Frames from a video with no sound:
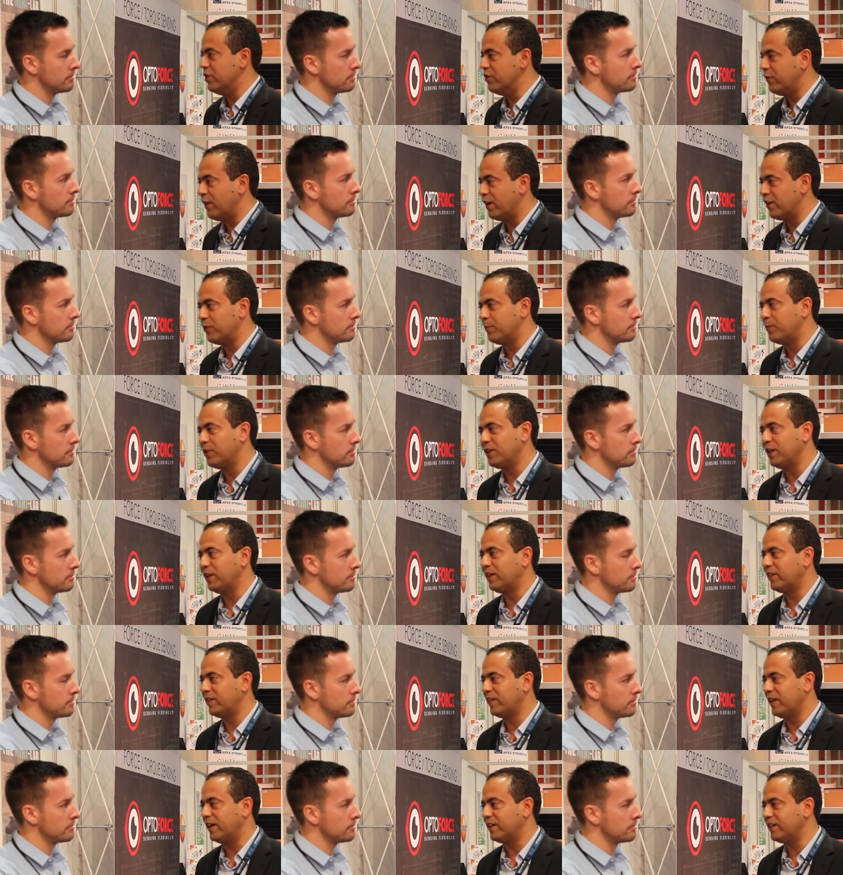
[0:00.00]
Speaker 1: Enova Robotics
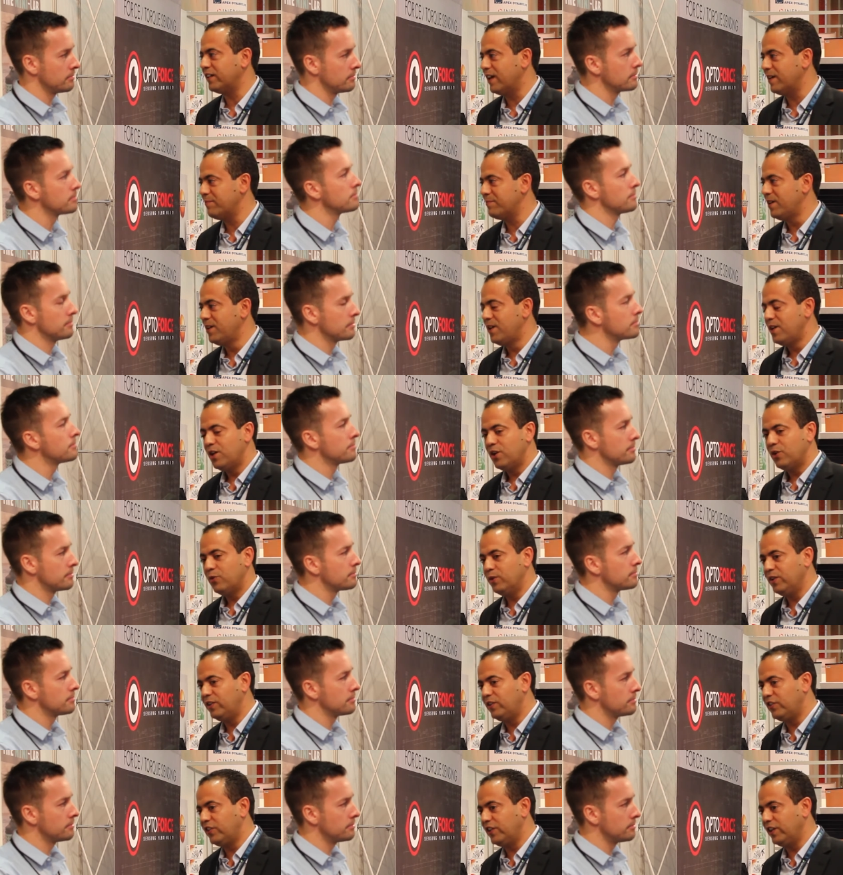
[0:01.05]
startup,
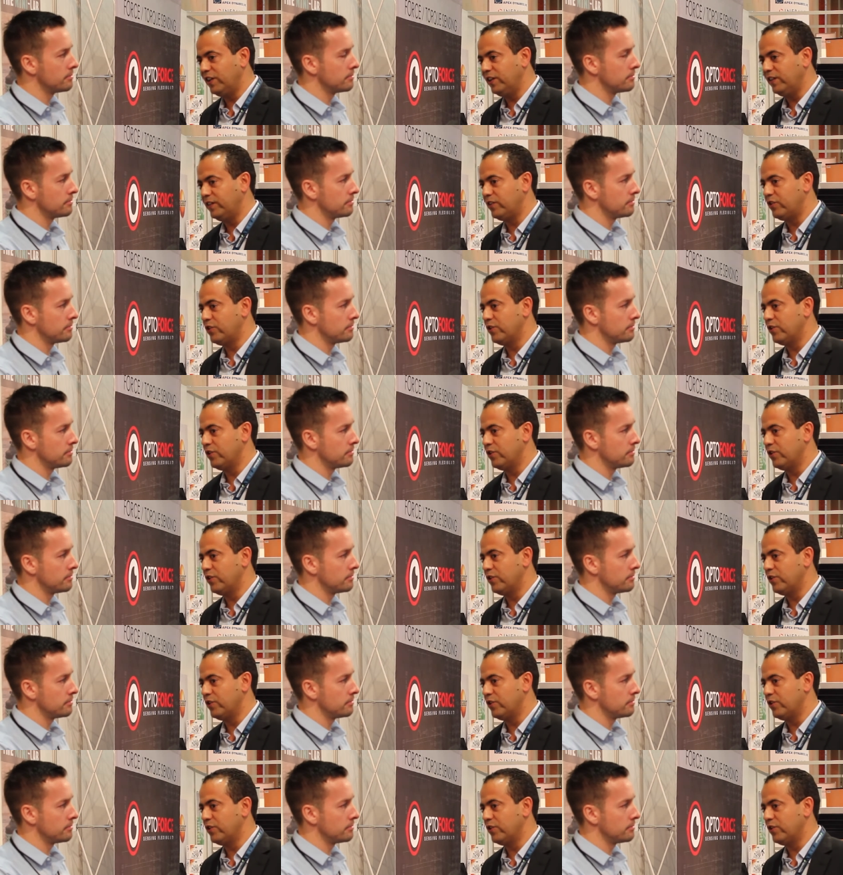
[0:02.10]
which is